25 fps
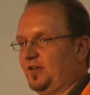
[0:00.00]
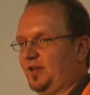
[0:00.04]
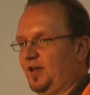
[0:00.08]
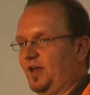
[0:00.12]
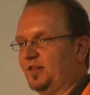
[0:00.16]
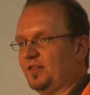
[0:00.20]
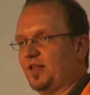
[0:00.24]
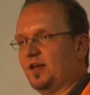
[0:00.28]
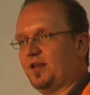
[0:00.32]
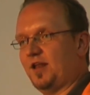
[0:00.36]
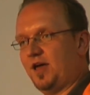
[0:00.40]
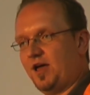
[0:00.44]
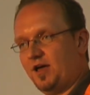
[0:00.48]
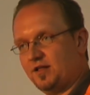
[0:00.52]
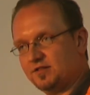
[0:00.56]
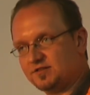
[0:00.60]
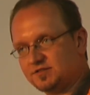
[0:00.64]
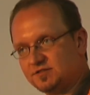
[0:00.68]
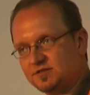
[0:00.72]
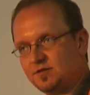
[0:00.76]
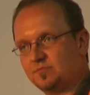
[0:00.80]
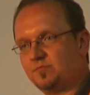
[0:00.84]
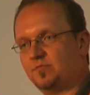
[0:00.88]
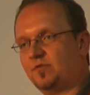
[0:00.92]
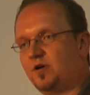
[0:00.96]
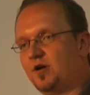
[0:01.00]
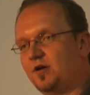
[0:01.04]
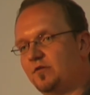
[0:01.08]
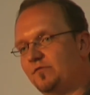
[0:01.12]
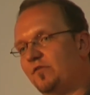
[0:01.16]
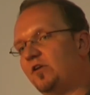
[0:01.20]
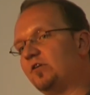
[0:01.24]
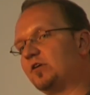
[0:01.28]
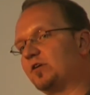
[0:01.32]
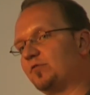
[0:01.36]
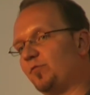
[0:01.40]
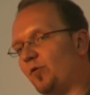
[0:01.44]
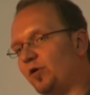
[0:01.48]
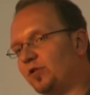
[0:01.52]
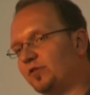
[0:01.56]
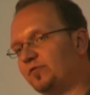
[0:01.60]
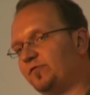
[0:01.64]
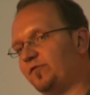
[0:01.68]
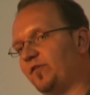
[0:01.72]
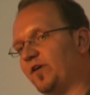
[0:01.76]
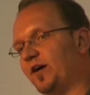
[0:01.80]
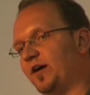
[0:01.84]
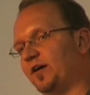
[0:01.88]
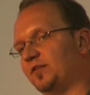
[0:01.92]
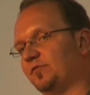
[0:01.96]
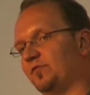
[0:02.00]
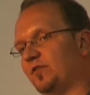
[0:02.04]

and then add some very qualified,